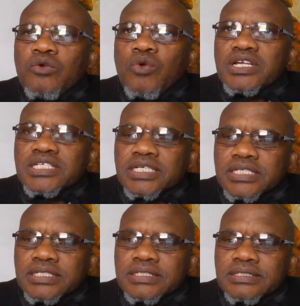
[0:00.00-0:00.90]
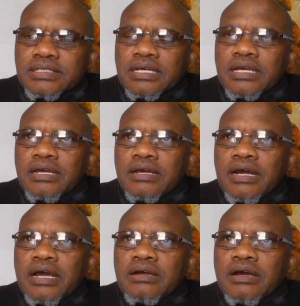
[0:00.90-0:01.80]
what sections
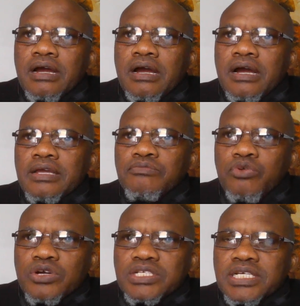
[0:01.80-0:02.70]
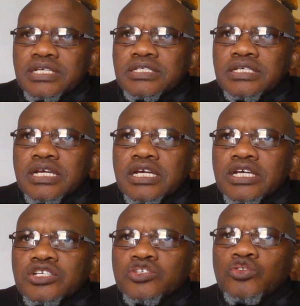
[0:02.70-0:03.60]
are important.
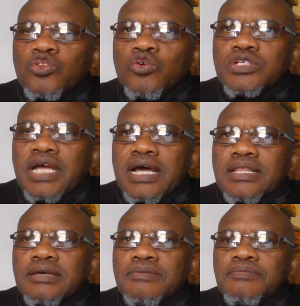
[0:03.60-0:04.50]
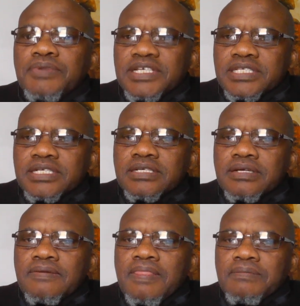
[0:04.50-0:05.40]
So those are the basic
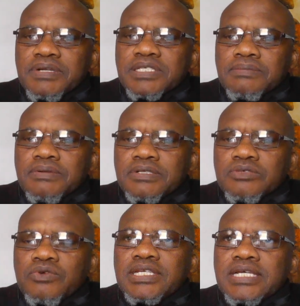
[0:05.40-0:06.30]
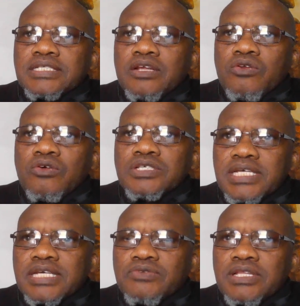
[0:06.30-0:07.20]
principles. What does the law
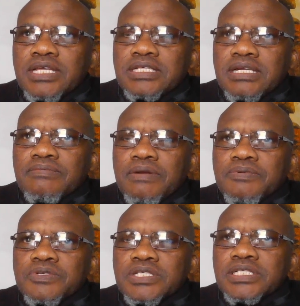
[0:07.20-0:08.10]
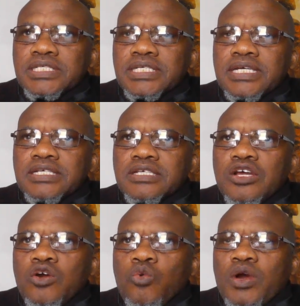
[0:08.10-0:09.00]
says? What does the criminal procedure says?
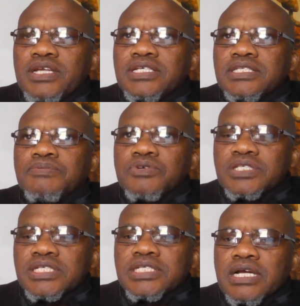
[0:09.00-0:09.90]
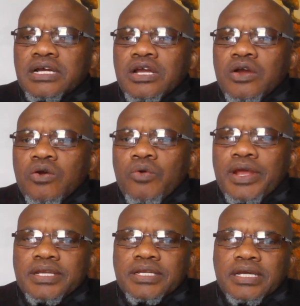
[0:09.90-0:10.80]
What is the procedure
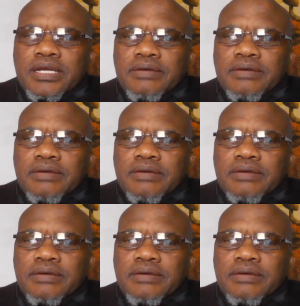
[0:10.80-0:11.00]
when